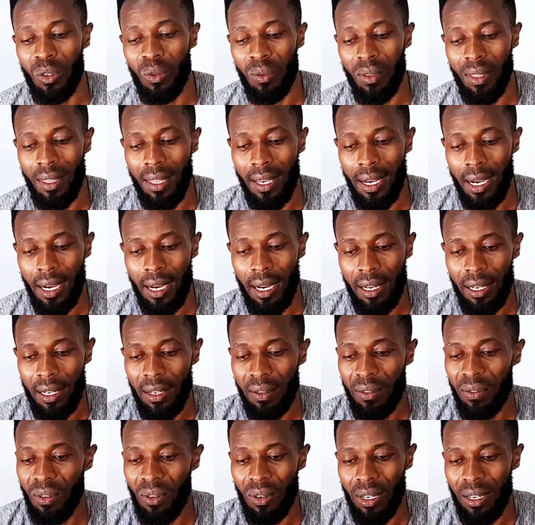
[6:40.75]
with their career
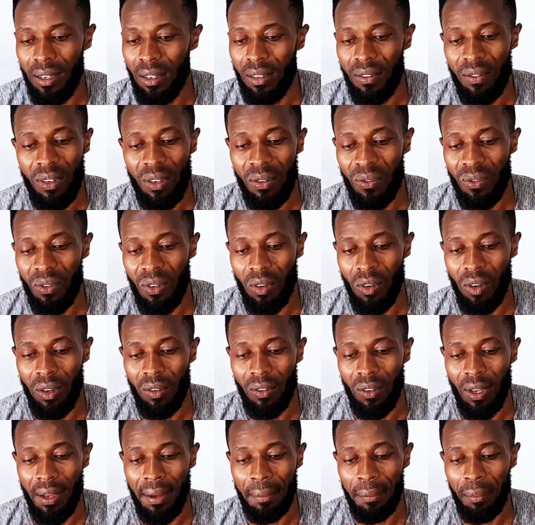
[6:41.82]
even forever.
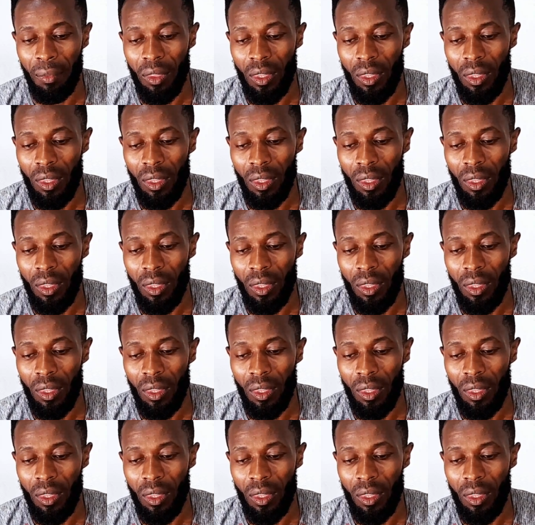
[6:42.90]
Yeah?